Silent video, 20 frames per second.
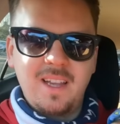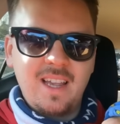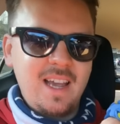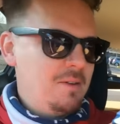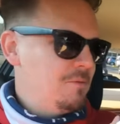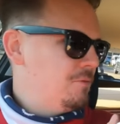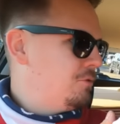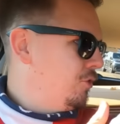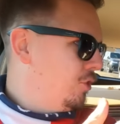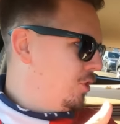
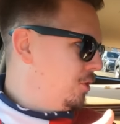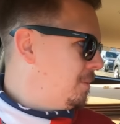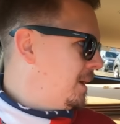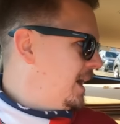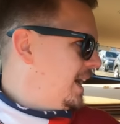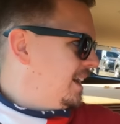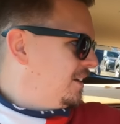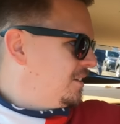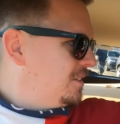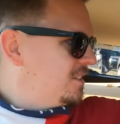Again, four
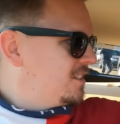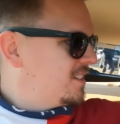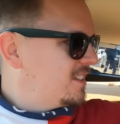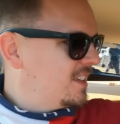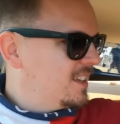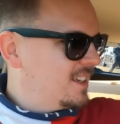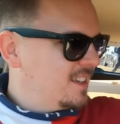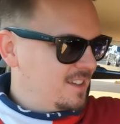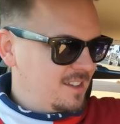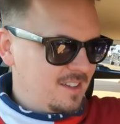pounds,
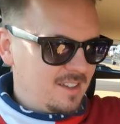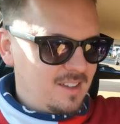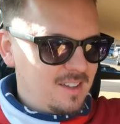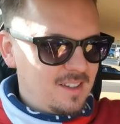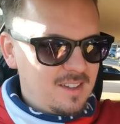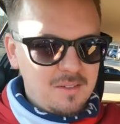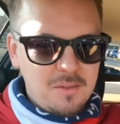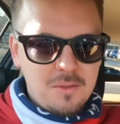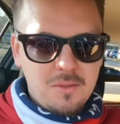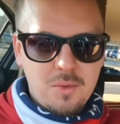
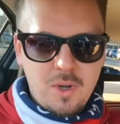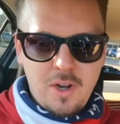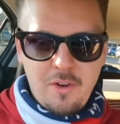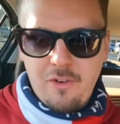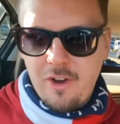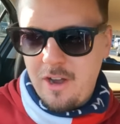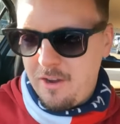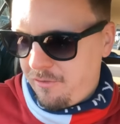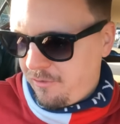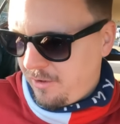
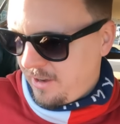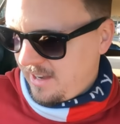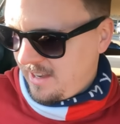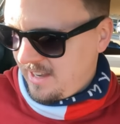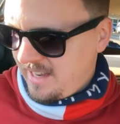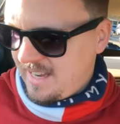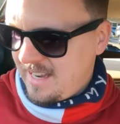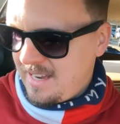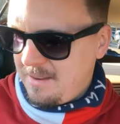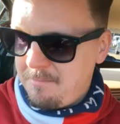twenty-five,
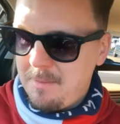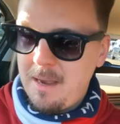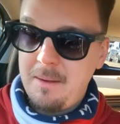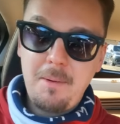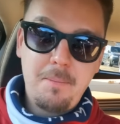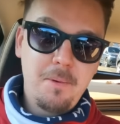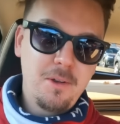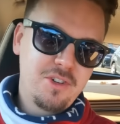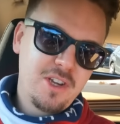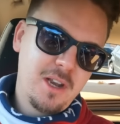thirty,
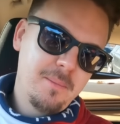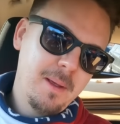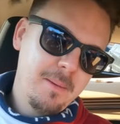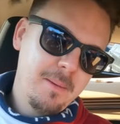maybe push it a